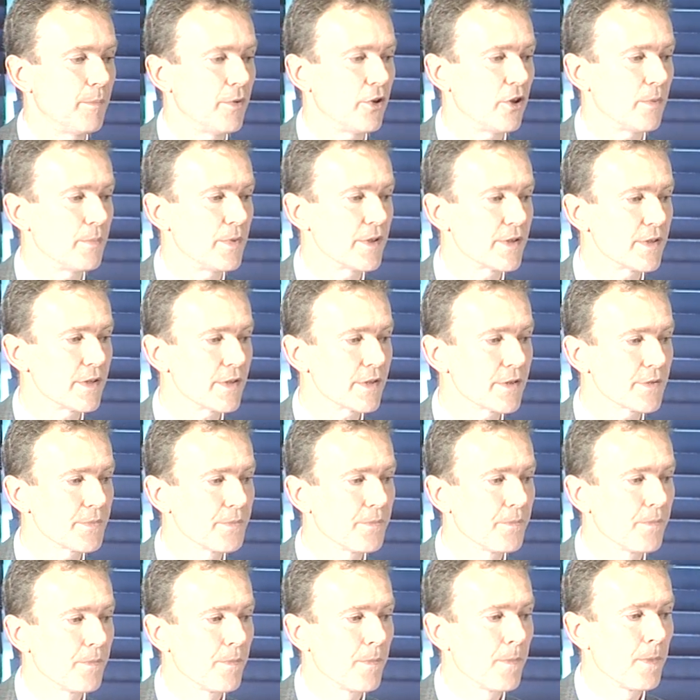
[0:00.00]
purposes.
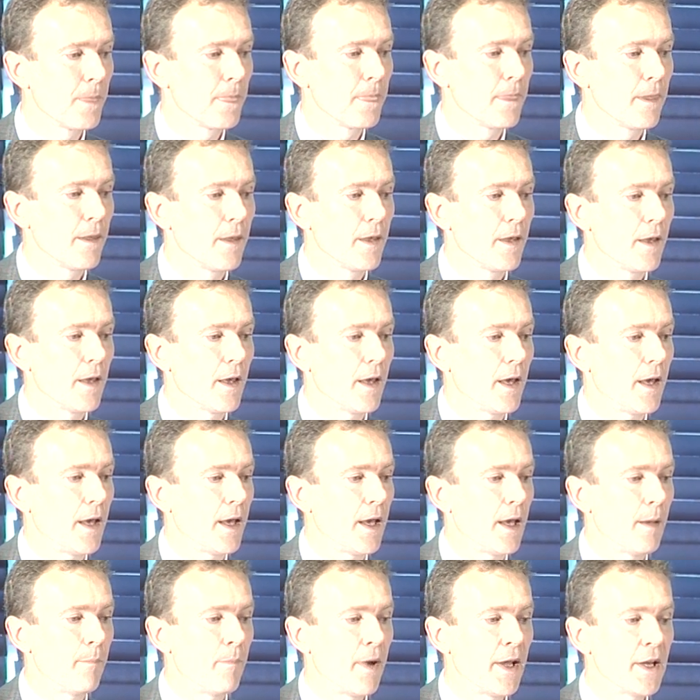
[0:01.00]

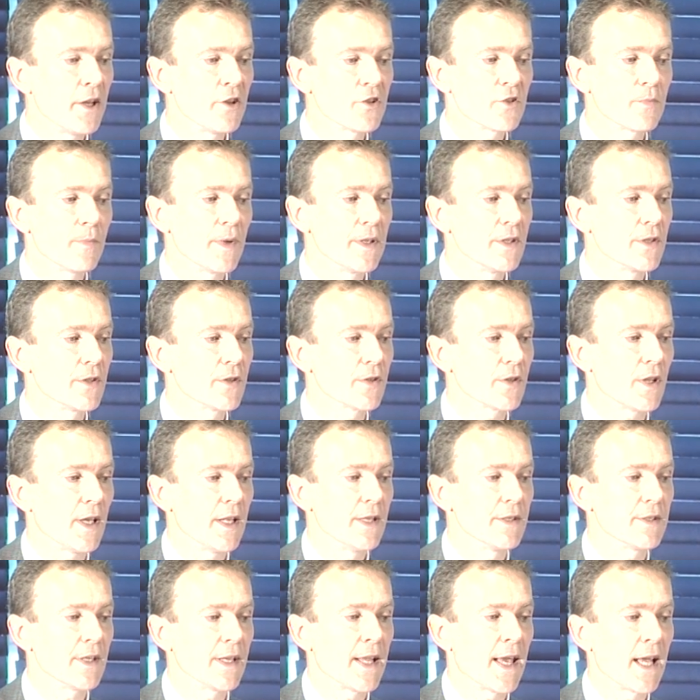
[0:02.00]
Management
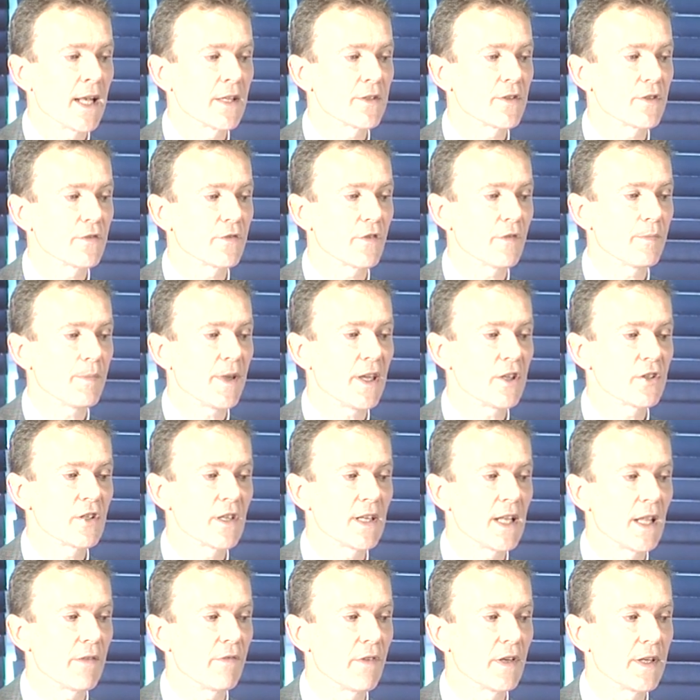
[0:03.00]
and analysis of
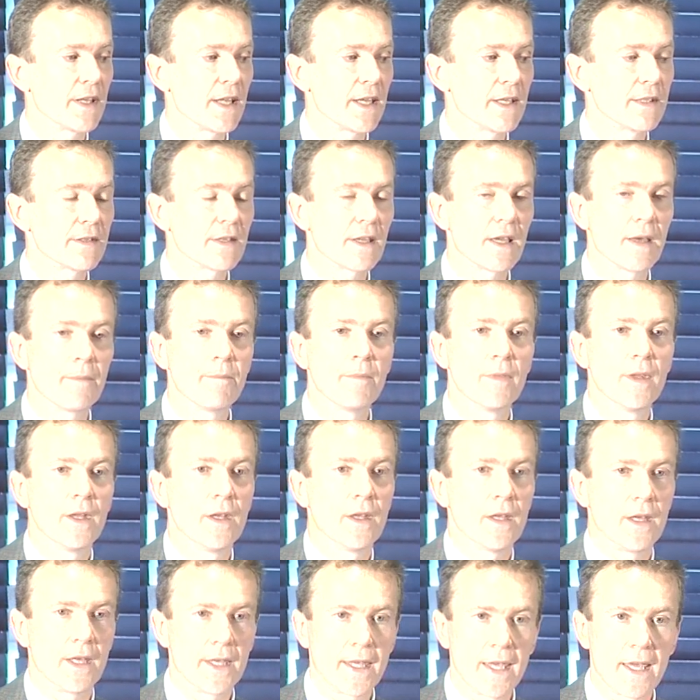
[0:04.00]
patient-level data.
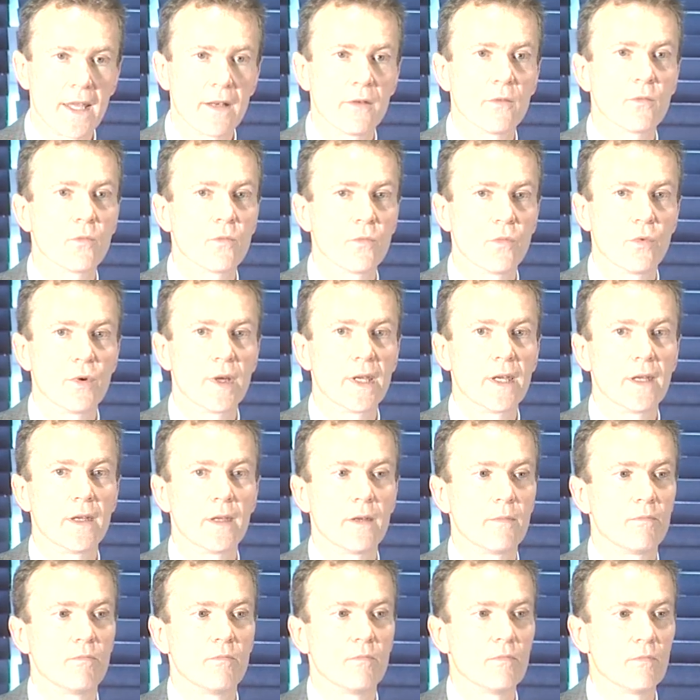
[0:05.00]
Again,
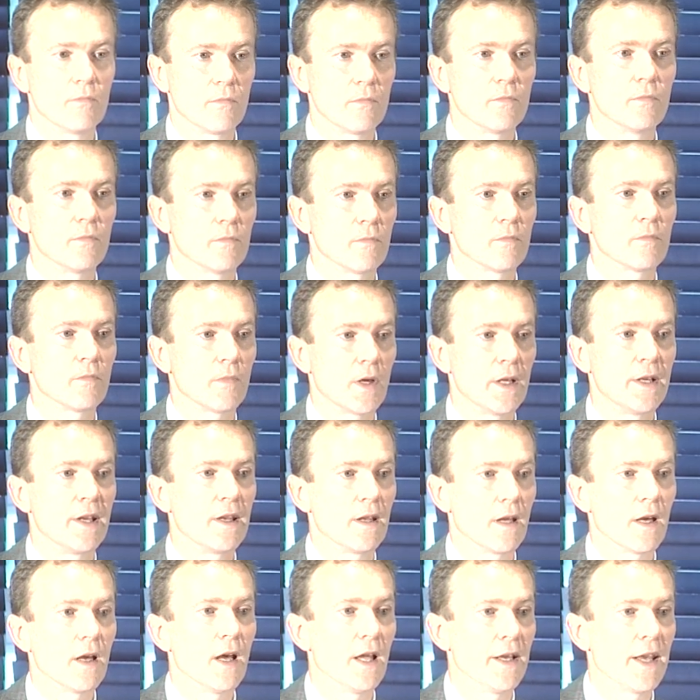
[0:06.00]

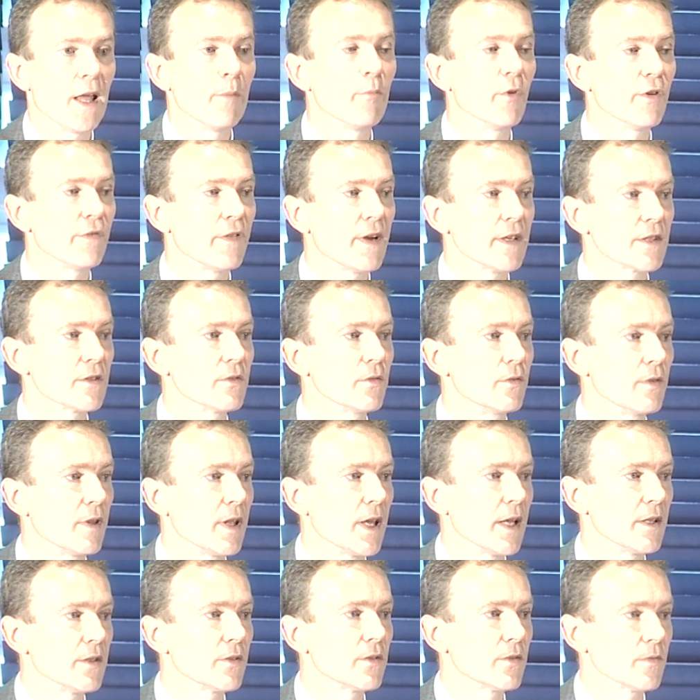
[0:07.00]
a number of us do
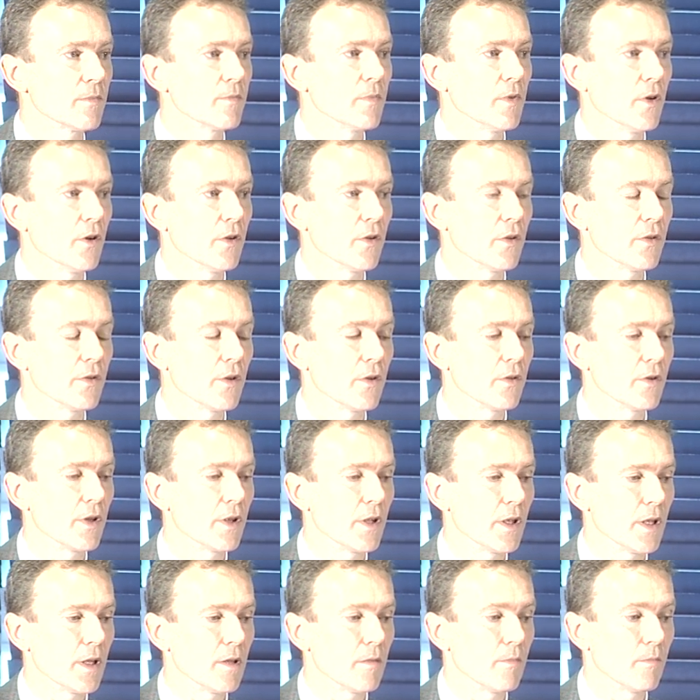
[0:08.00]
that on
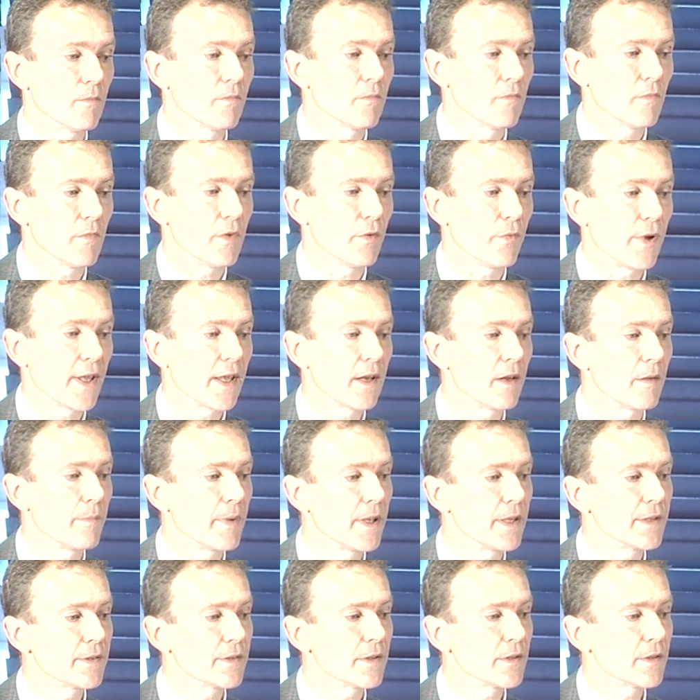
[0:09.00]
a regular
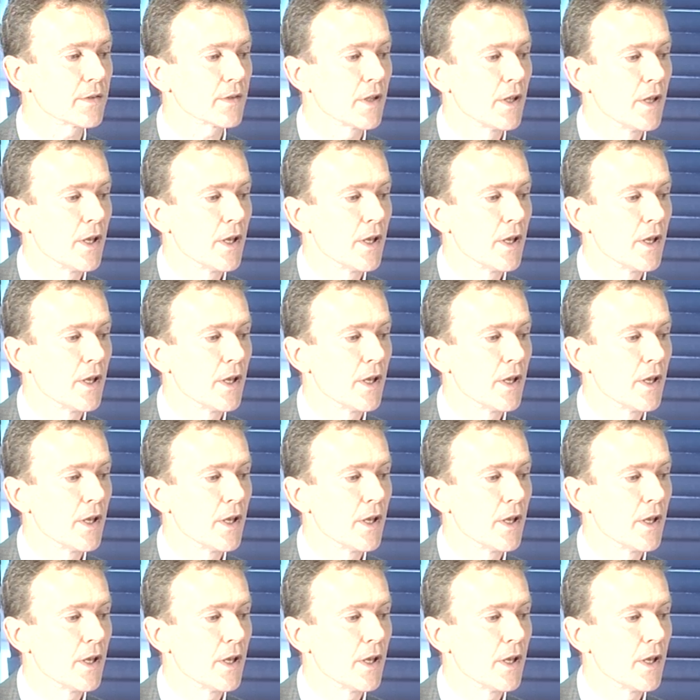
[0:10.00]
basis.